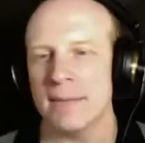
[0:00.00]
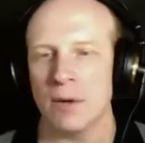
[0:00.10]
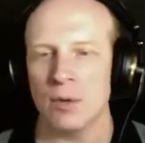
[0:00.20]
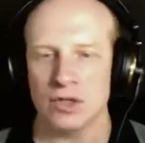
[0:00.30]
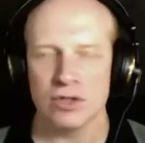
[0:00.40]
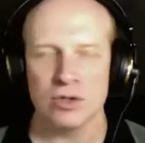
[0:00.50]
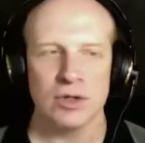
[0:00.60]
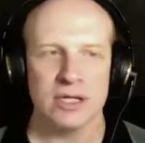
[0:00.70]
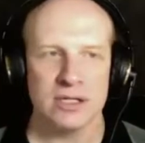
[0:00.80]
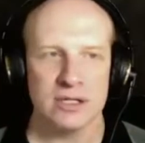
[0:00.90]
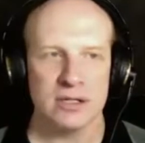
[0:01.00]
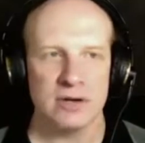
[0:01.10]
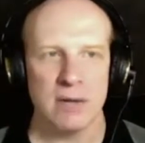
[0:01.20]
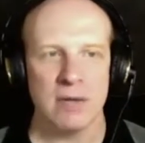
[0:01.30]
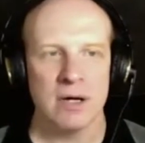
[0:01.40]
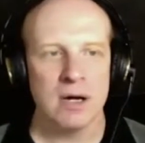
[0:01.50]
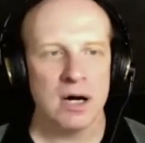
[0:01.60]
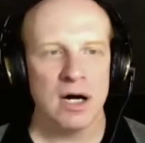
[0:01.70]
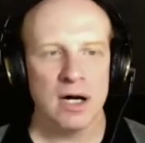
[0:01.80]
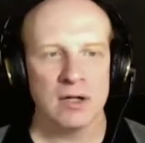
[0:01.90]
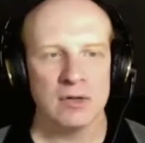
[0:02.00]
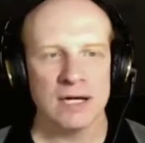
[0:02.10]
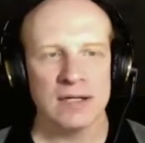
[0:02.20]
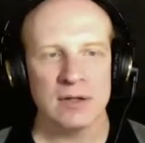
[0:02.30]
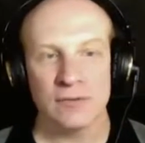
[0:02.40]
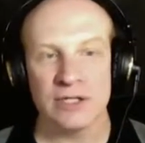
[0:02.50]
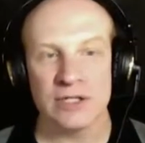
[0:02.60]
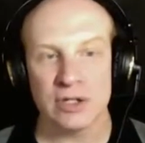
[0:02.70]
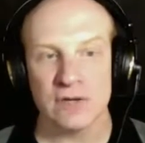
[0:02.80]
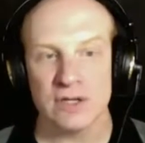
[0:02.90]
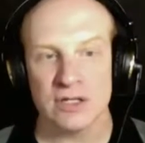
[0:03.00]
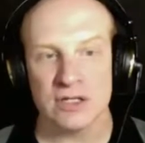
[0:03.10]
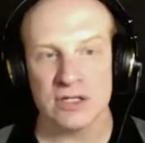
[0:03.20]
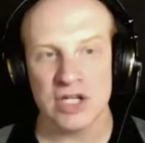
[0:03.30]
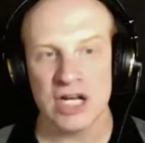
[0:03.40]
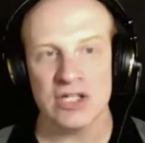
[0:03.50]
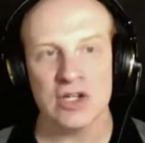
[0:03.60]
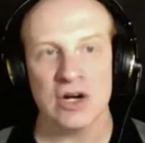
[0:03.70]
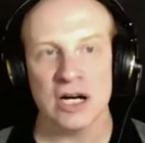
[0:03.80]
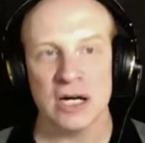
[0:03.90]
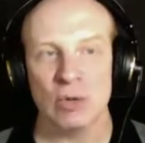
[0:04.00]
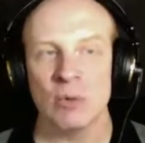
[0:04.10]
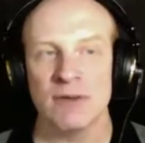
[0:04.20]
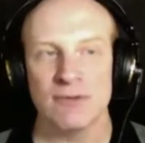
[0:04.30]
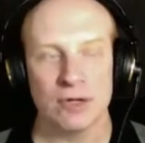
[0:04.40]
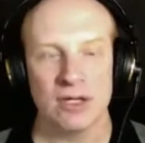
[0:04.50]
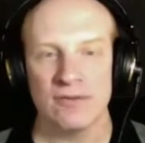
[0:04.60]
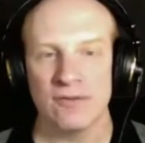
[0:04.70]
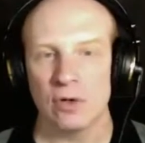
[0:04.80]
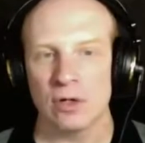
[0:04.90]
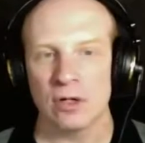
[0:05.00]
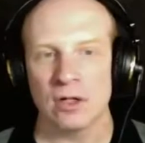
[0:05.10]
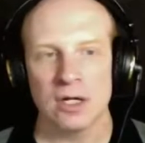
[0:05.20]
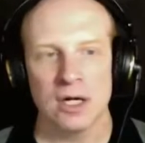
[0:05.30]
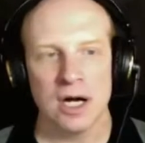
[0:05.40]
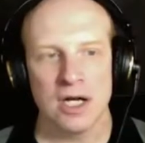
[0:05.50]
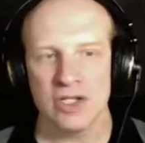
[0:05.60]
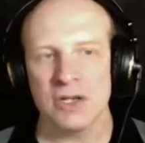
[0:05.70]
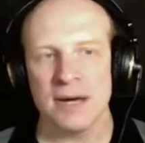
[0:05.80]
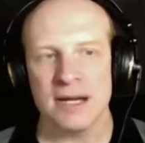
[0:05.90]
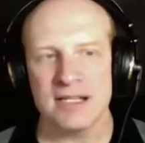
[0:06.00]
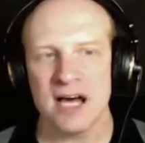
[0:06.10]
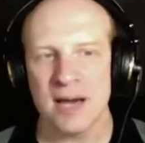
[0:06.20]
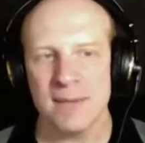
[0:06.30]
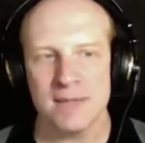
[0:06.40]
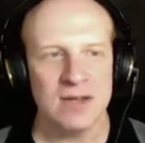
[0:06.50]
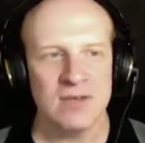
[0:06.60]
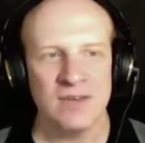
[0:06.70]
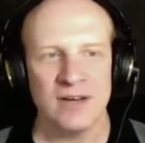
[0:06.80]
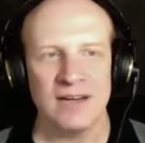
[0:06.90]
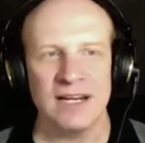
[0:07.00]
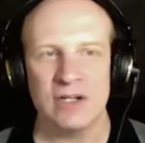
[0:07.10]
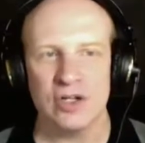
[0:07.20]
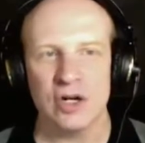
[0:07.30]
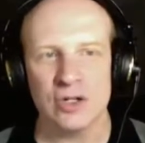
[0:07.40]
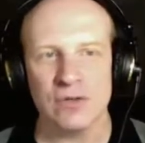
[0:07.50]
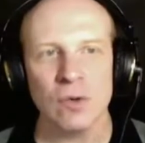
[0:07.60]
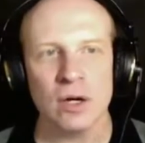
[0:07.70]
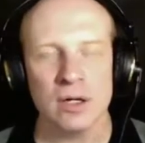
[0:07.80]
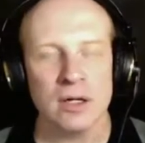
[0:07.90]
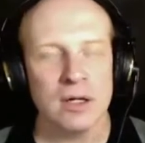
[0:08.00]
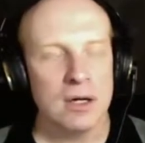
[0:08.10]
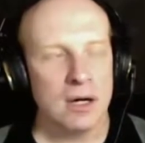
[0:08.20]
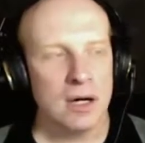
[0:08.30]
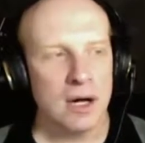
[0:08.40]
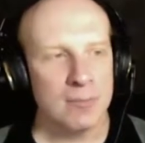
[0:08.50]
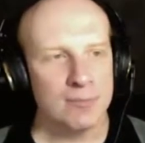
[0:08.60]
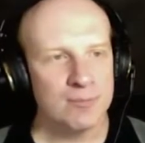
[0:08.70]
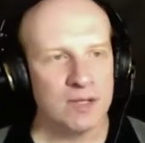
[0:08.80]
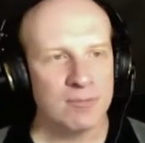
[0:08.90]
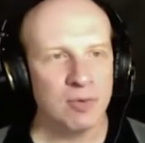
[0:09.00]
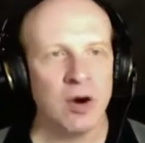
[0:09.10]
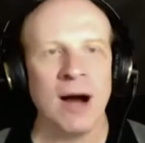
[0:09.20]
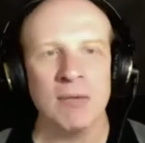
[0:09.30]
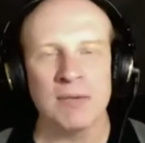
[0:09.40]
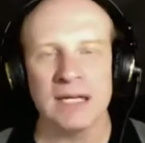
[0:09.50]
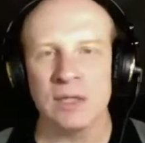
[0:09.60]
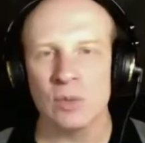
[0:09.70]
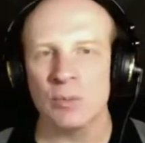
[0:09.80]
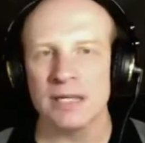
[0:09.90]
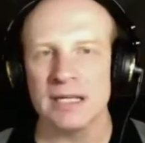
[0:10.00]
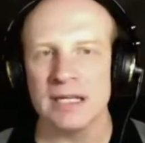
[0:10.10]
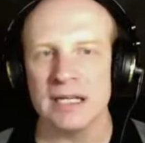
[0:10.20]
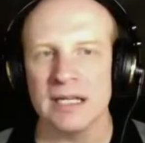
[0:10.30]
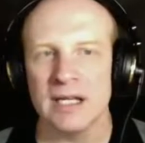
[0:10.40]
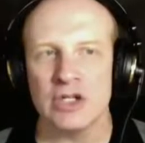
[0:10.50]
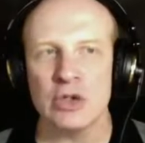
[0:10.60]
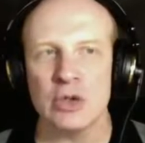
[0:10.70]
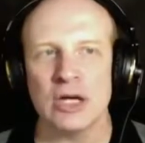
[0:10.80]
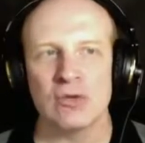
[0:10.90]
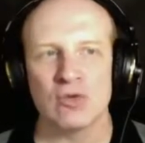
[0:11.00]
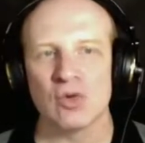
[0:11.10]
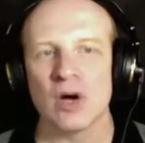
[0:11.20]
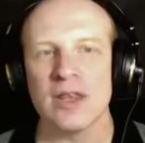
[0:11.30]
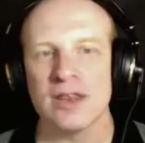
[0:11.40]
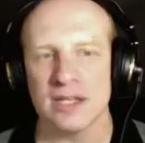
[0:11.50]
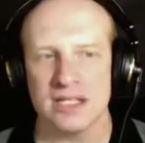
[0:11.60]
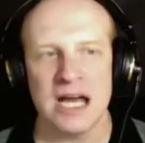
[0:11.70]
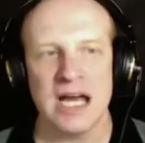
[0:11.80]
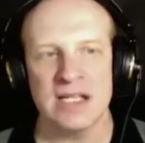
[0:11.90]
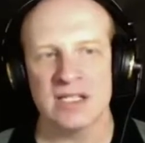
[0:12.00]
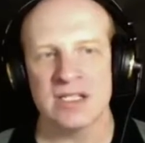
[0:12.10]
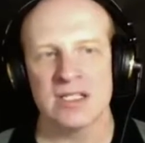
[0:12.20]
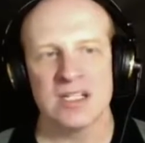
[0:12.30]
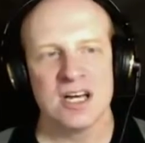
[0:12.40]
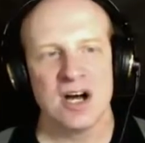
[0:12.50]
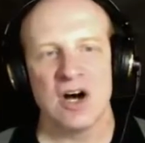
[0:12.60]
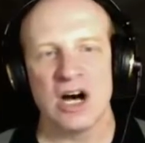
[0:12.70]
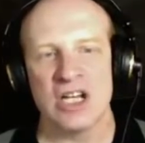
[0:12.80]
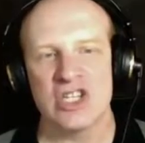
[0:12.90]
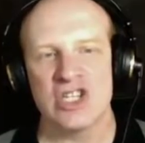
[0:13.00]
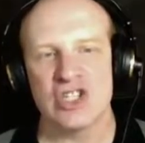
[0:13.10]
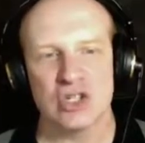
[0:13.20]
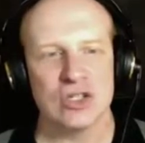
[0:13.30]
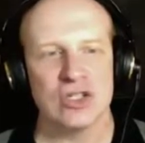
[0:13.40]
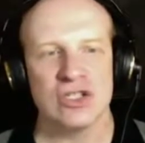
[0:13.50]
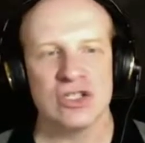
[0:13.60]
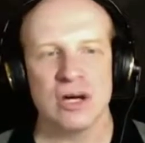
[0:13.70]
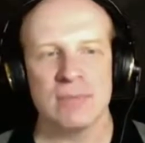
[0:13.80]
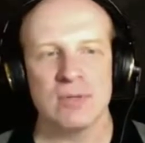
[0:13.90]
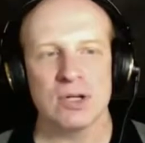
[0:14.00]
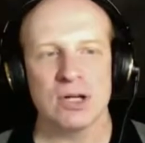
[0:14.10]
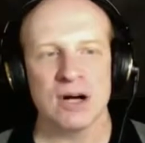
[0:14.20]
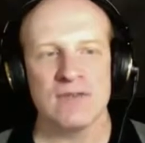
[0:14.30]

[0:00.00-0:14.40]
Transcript: about what you're doing on Instagram. Uh, great little free service. Chances are it will be free for a certain amount of time, and then they'll figure out how to charge you for it. Um, probably it will be you can run the test a certain number of